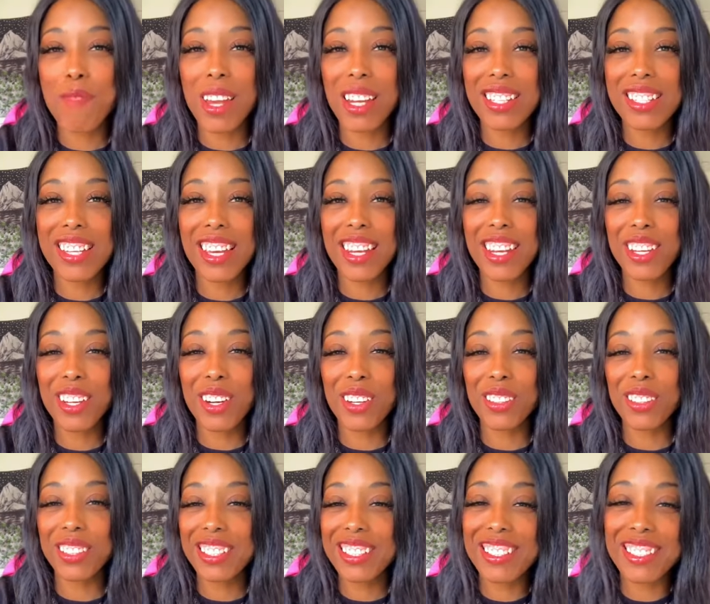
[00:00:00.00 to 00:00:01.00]
Meditating
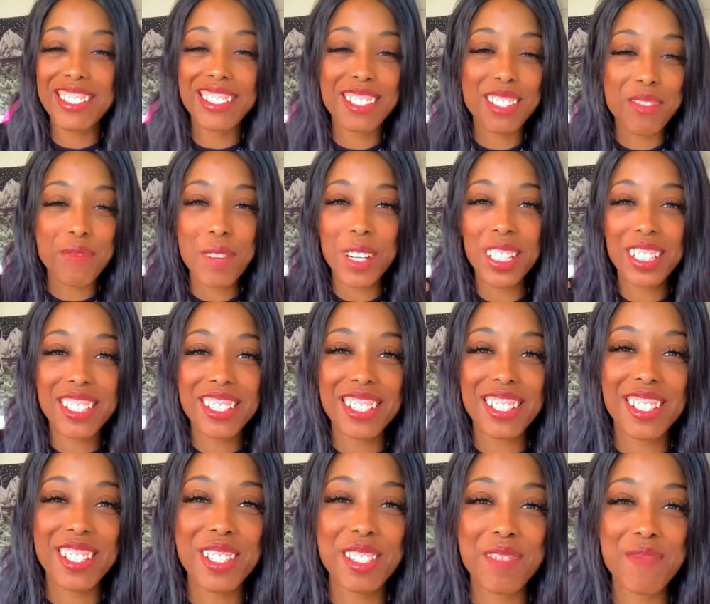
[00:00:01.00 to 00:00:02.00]
always just
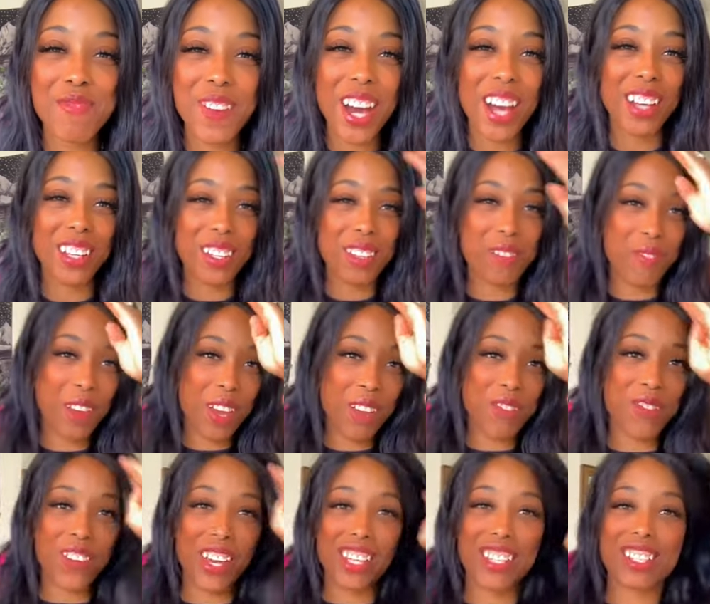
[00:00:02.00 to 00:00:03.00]
puts a smile on
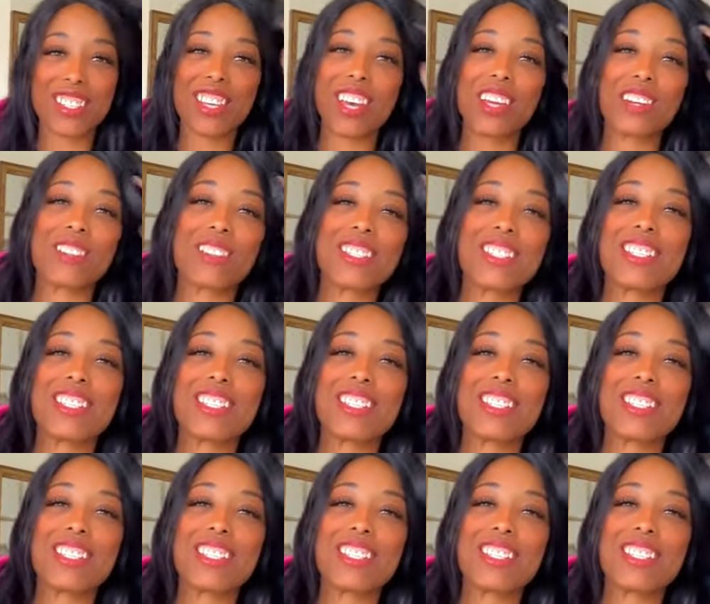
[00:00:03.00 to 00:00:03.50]
my face. I